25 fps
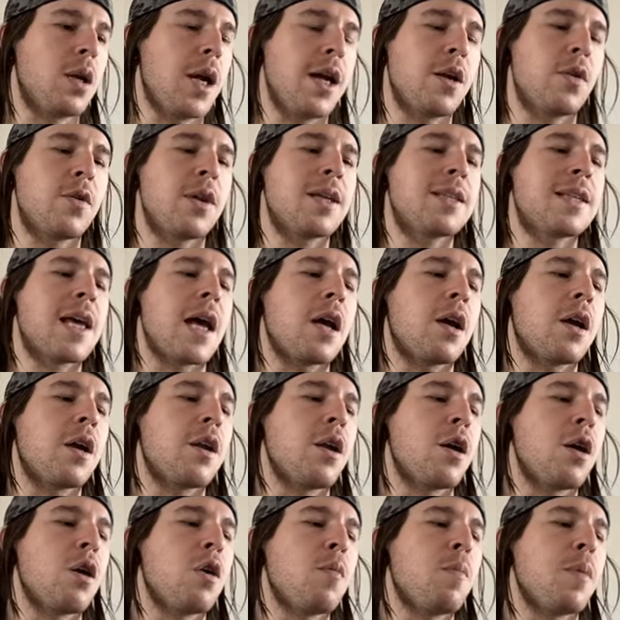I don't exactly
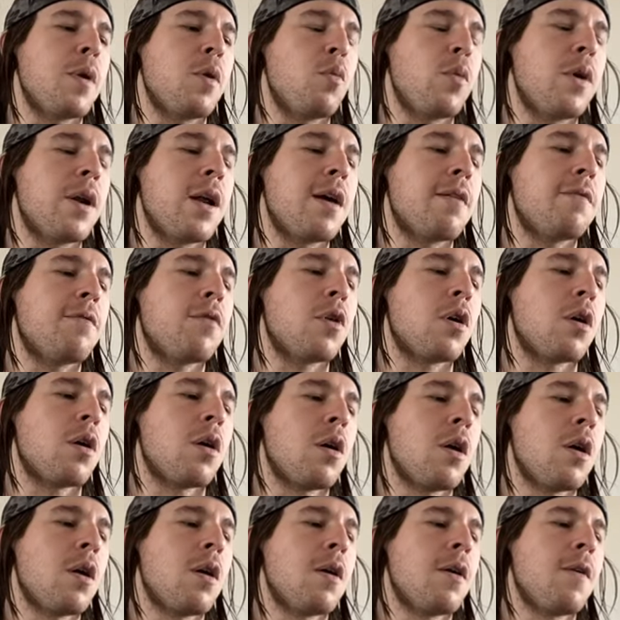know, but
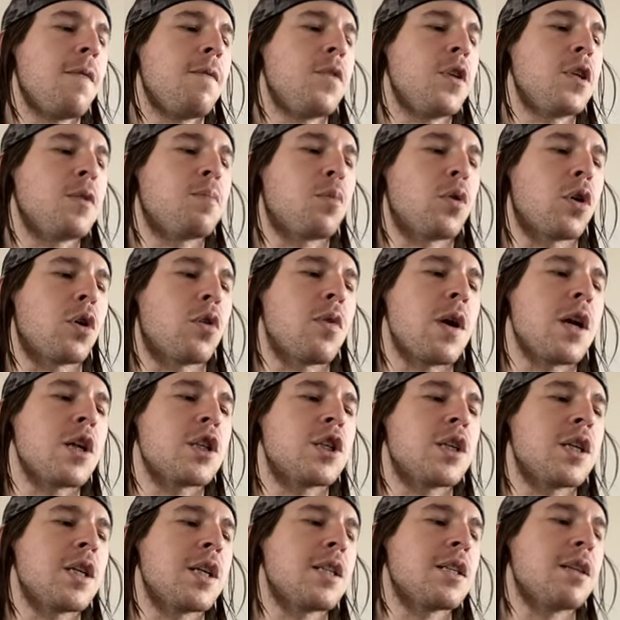whatever this
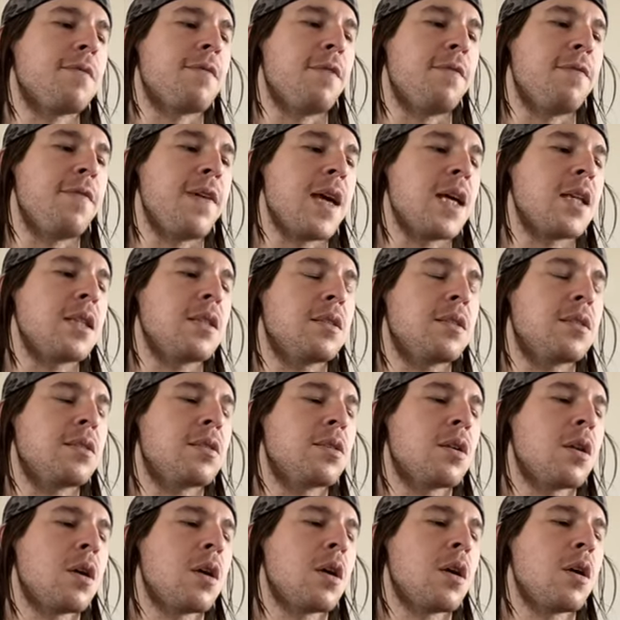progression is of
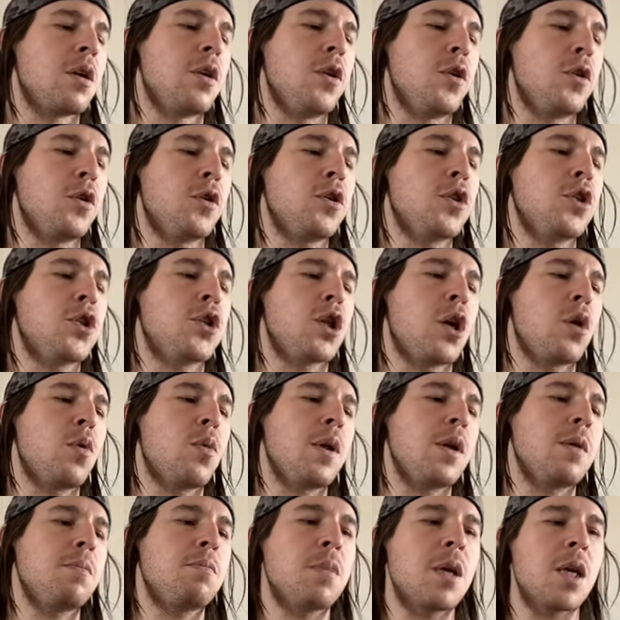events, you're
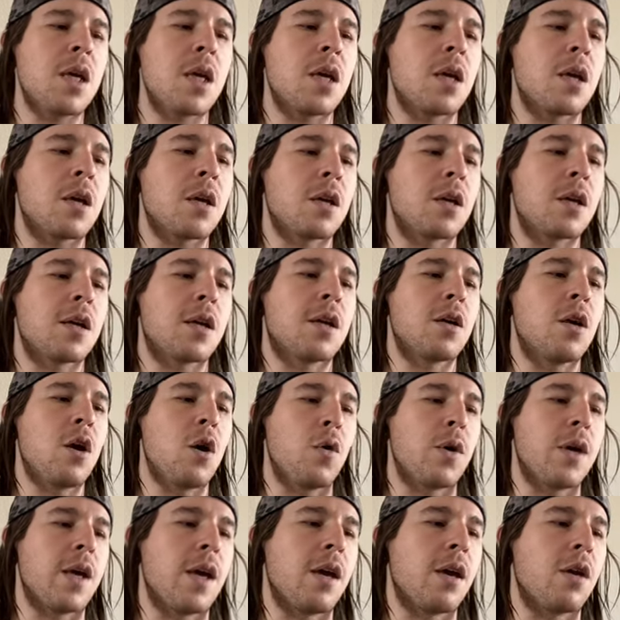showing me,
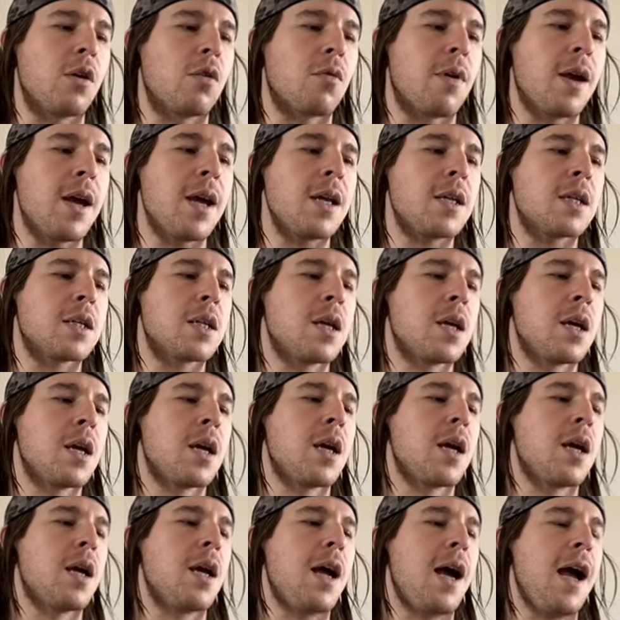okay, great,
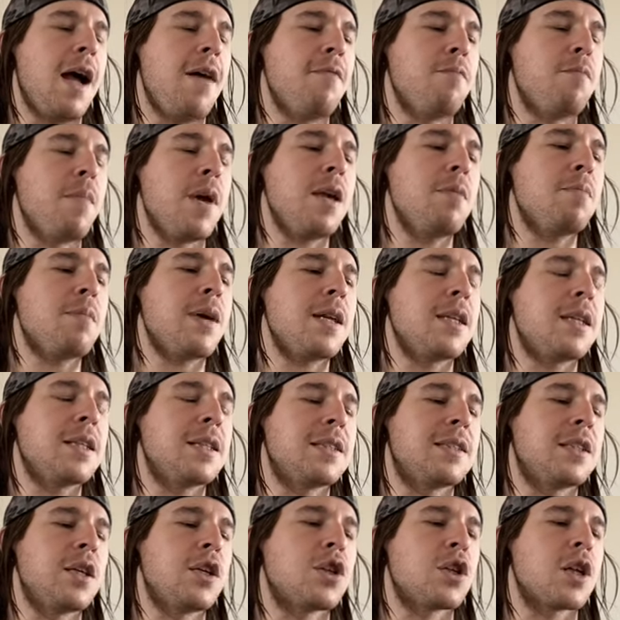I've made my
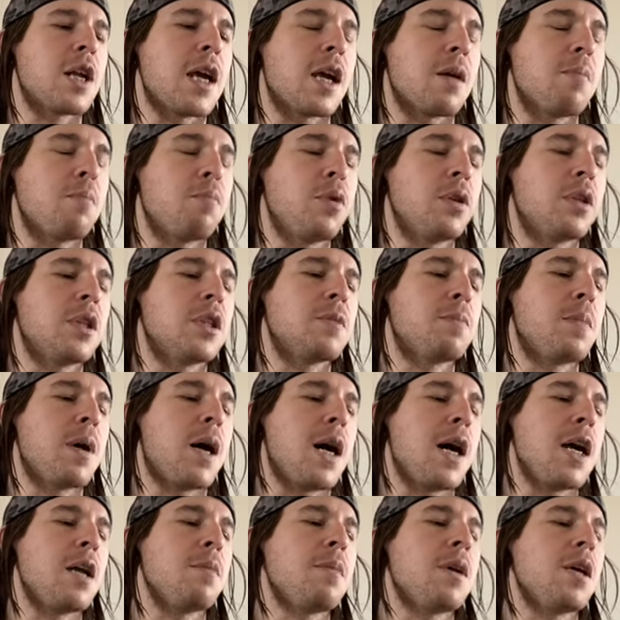decision, I can put this
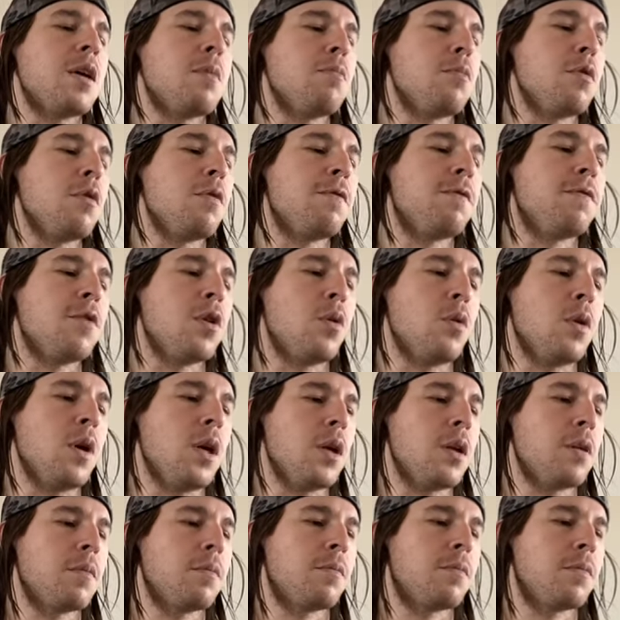behind me and move
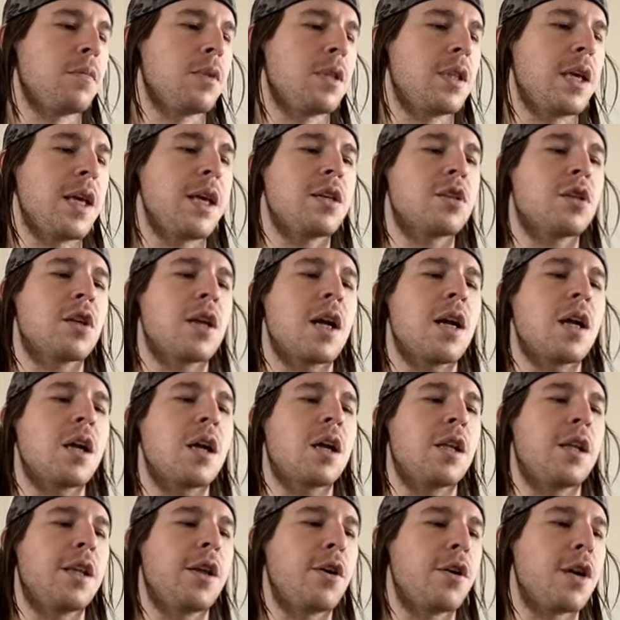forward. Things are kind of
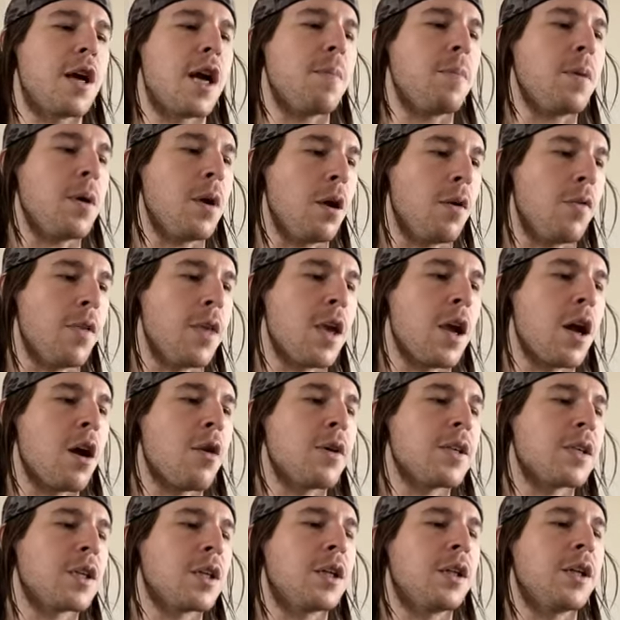cleared up here. The air
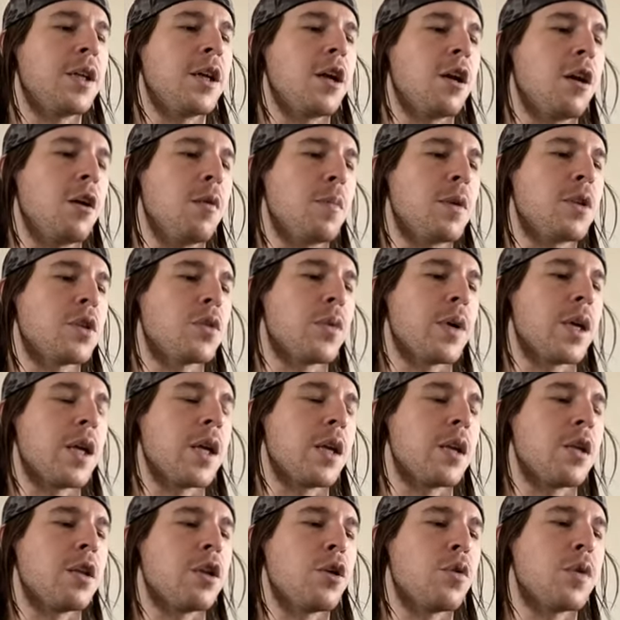is cleared
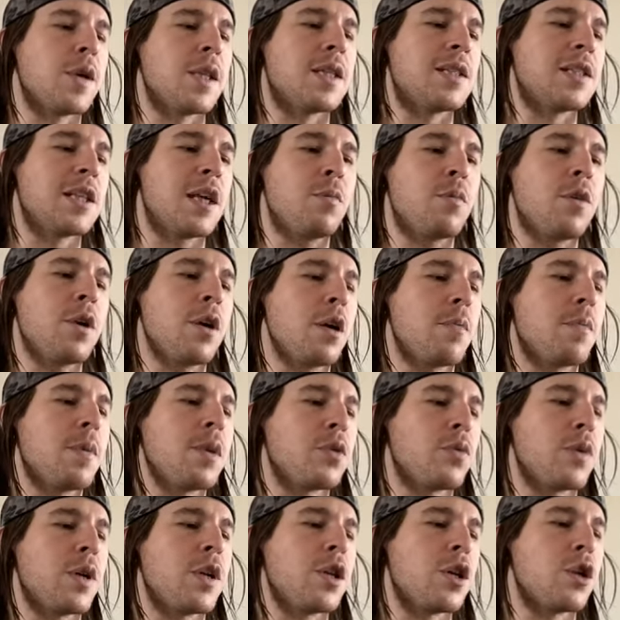between you and someone or
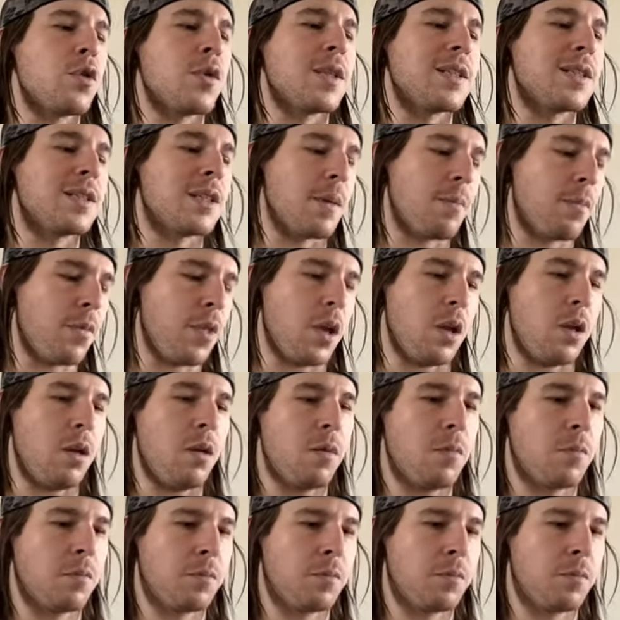between you and something.